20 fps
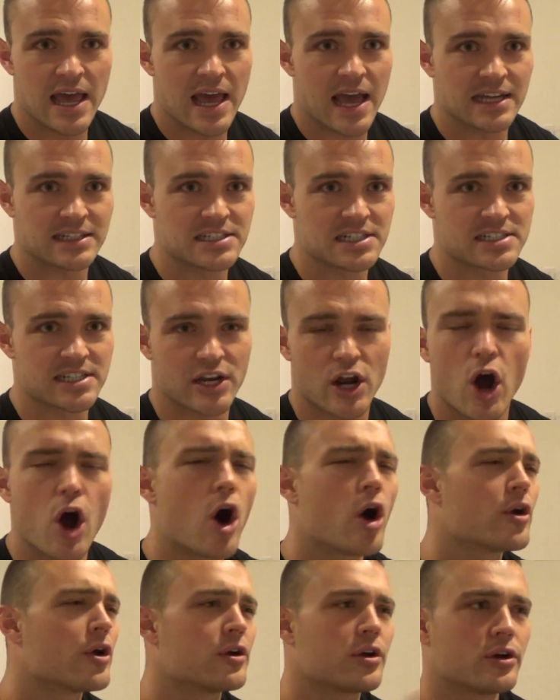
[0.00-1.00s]
And she said,
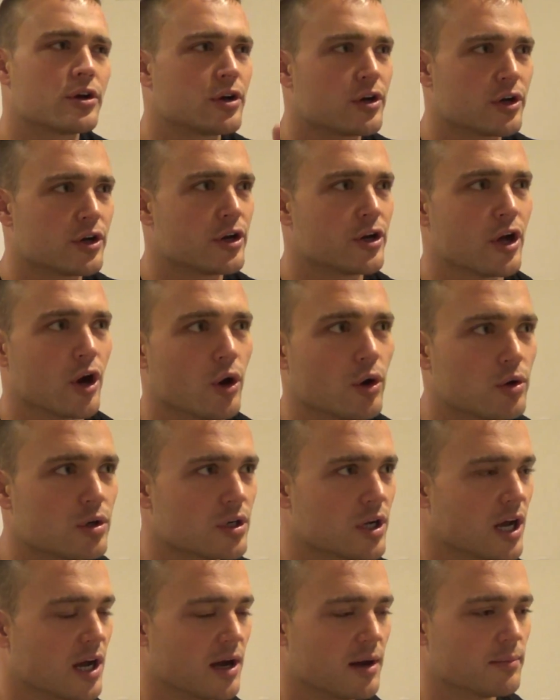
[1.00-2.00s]
oh, no.
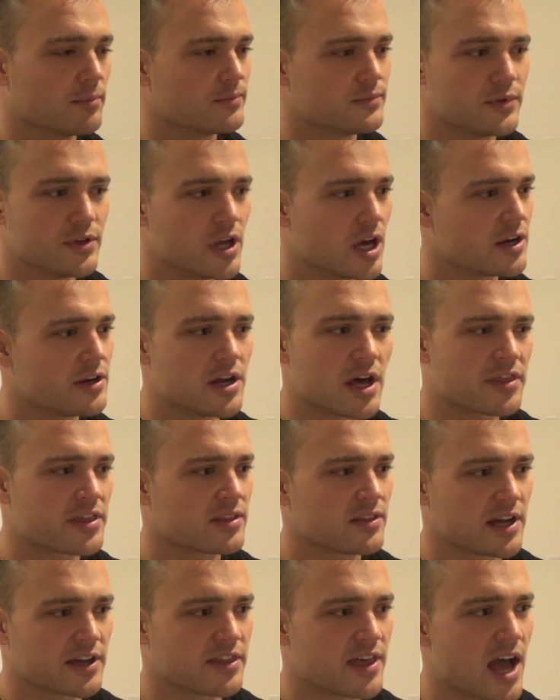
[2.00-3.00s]
Nothing
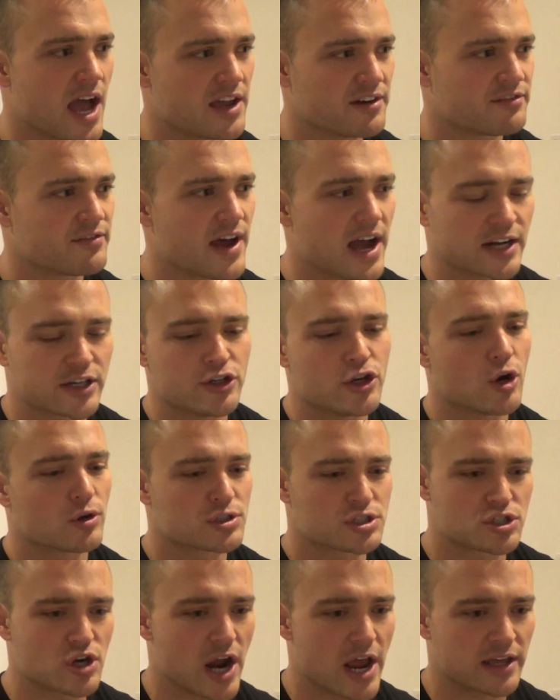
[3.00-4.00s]
like that. In fact, no
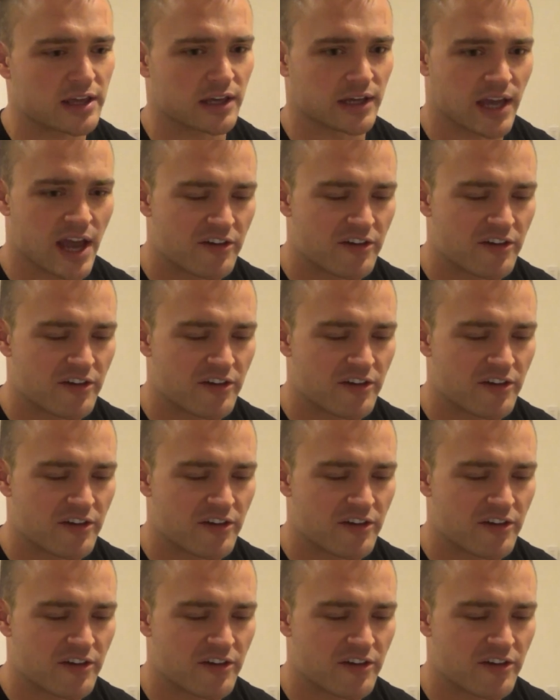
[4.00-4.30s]
striking.